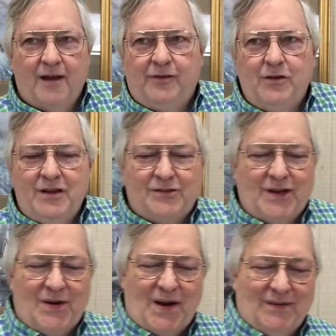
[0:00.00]
a few years
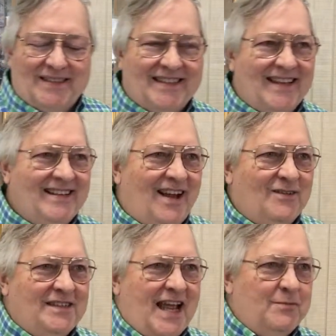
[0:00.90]
ago, I was, I
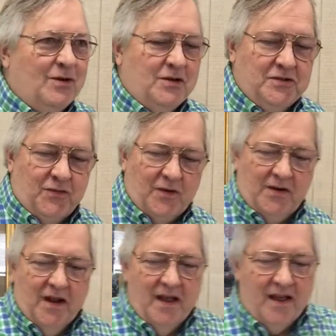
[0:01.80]
was a table host for
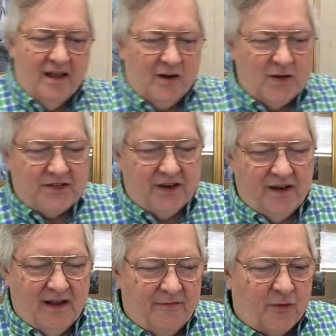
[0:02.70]

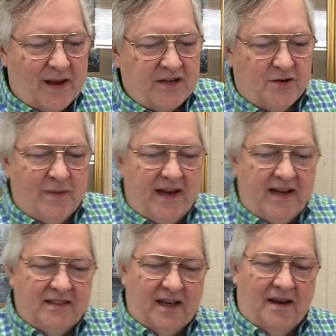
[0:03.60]
Christian informational
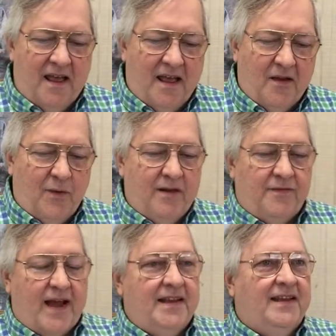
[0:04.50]
meetings, and we
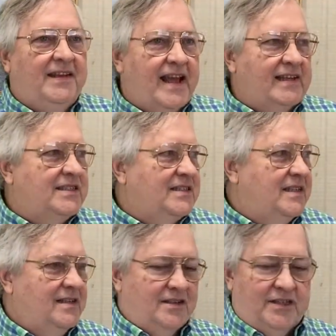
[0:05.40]
invited
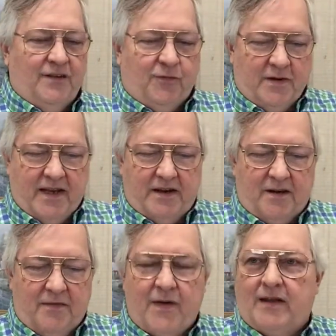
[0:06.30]
guests to, for
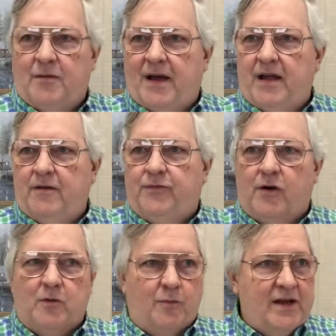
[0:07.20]
dinner, followed by a
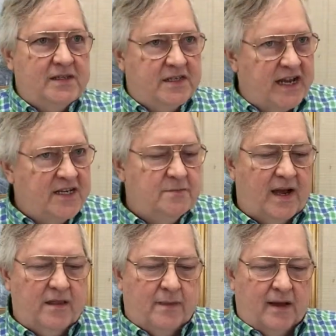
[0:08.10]
formal presentation
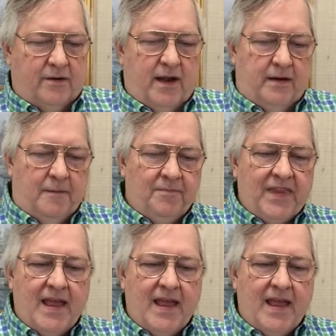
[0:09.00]
by the moderator.